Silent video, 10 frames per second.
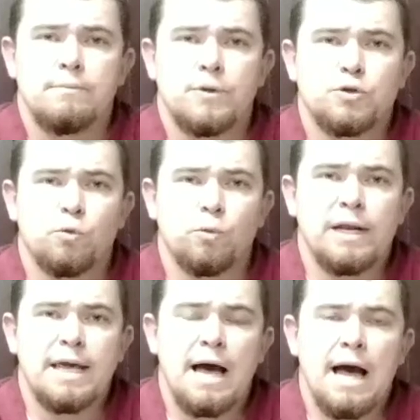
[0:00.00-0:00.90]
but to
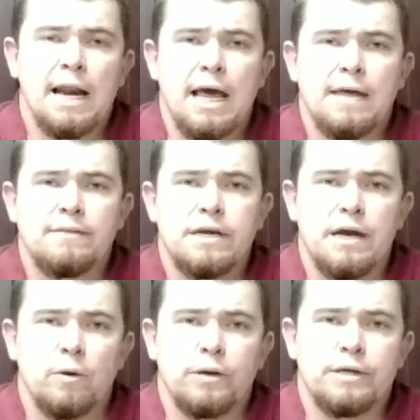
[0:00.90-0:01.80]
really highlight the
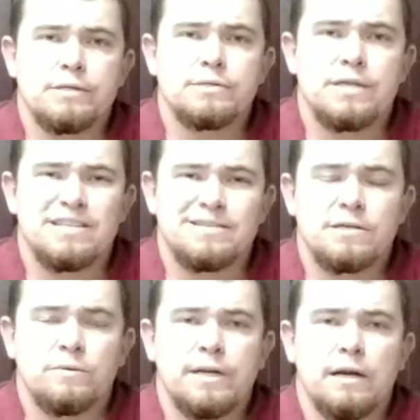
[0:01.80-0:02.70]
areas that
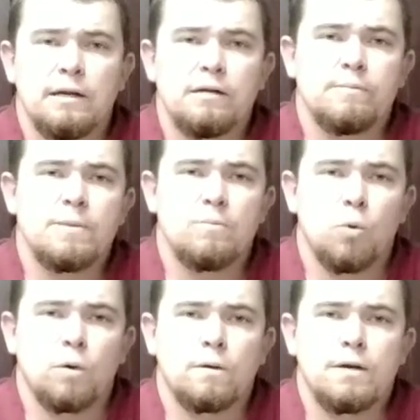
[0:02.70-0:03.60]
still need a little bit
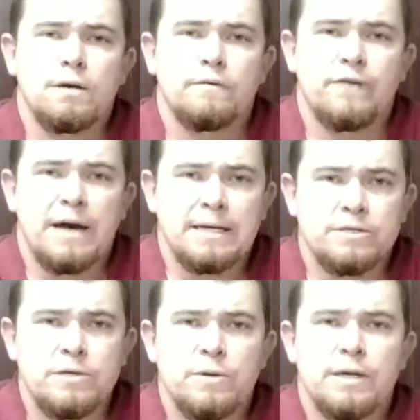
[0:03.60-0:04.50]
more
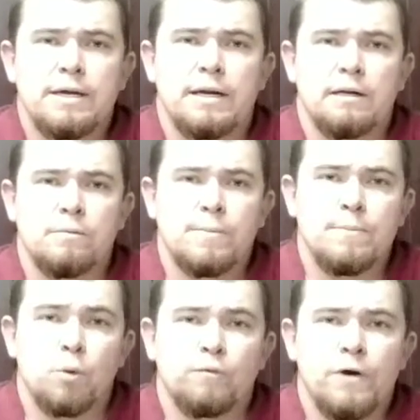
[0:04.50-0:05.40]
fine-tuning and a little
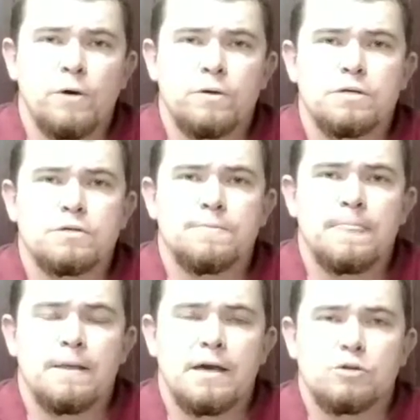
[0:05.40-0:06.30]
bit more focus
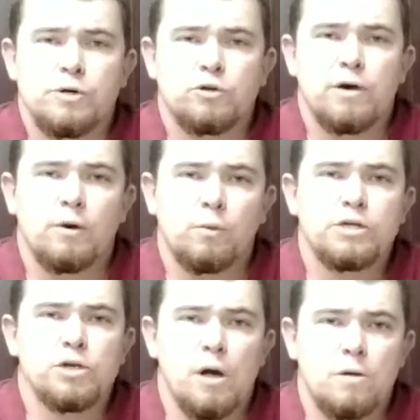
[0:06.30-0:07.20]
as we try to
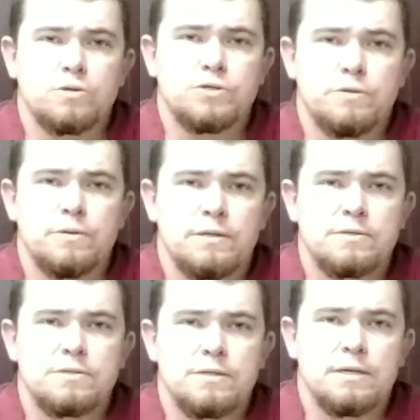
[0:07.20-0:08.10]
reach all
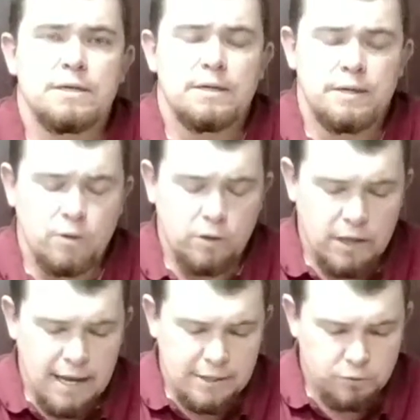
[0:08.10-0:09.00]
students in our
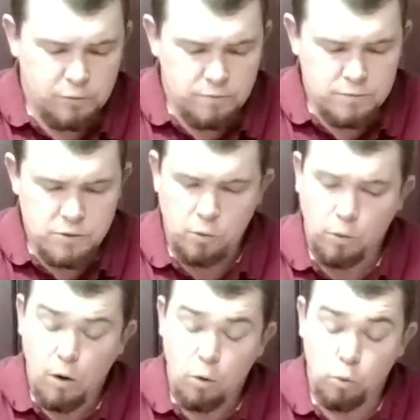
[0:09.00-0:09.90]
classrooms,
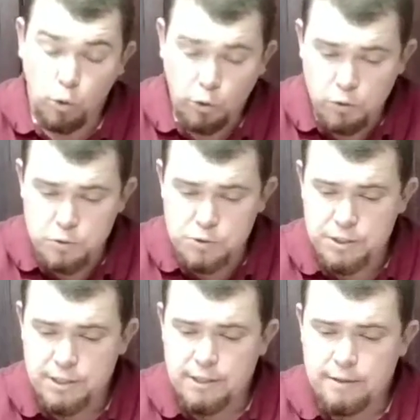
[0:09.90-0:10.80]
or all
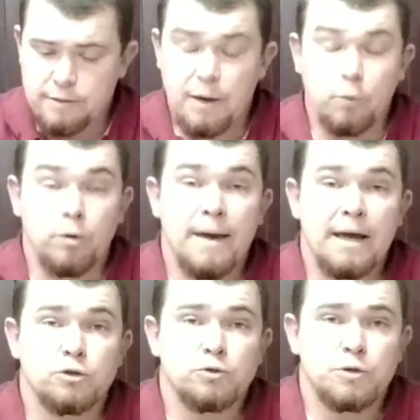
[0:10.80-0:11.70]
workers that we're
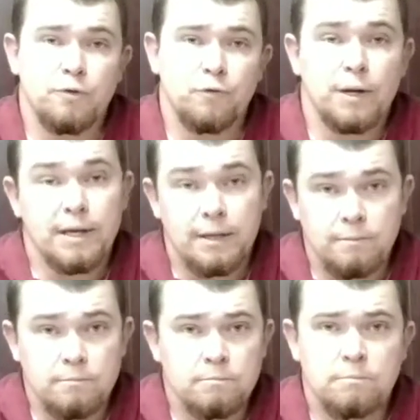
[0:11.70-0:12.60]
managers over
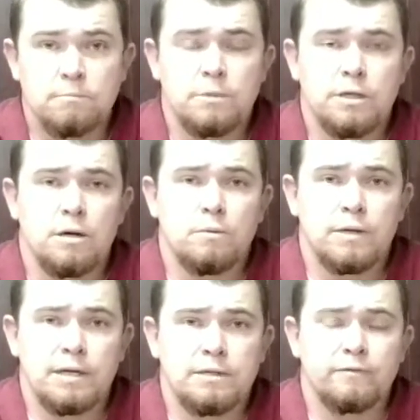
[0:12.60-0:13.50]
in
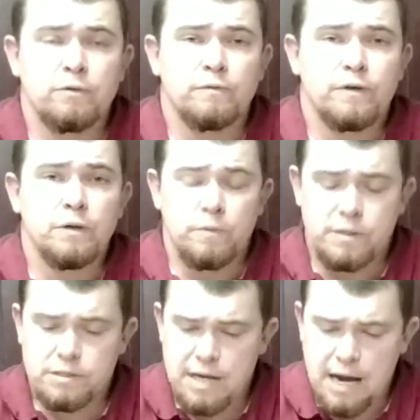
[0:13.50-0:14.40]
a different field
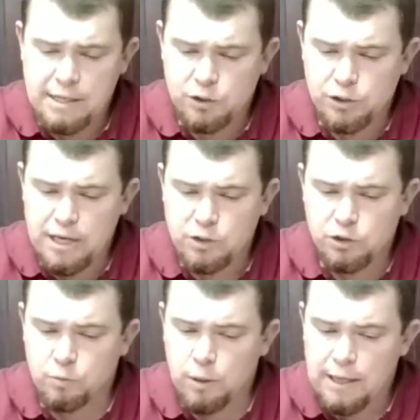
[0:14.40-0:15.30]
that's
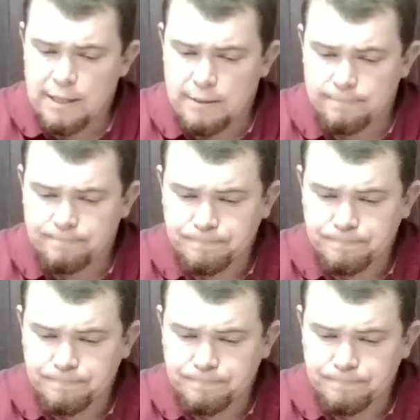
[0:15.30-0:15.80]
non-education related.